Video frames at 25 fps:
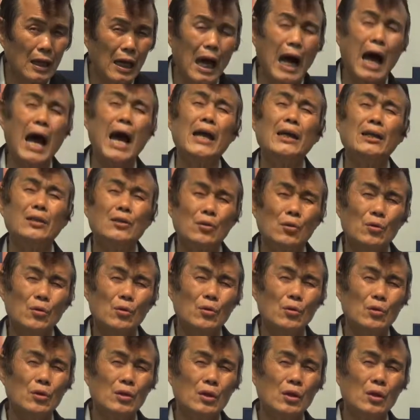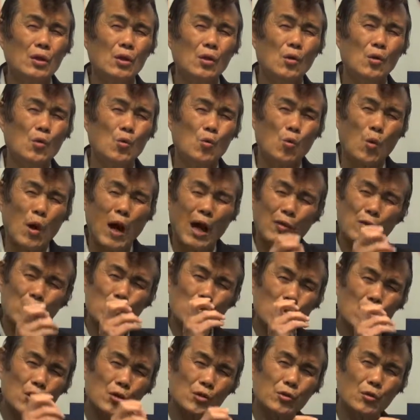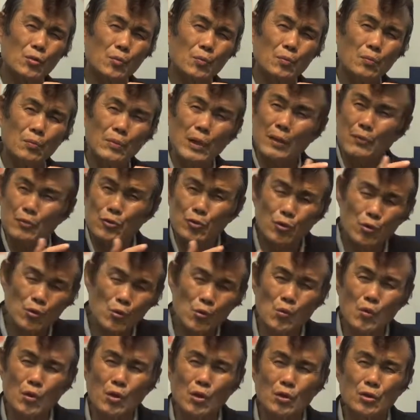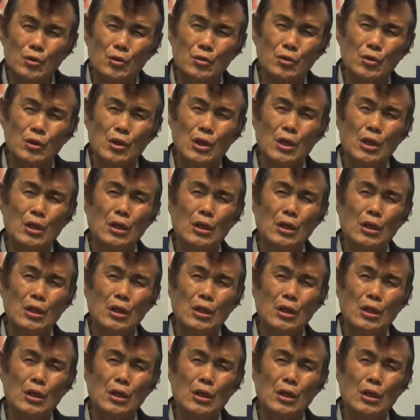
I know one word, maybe two words.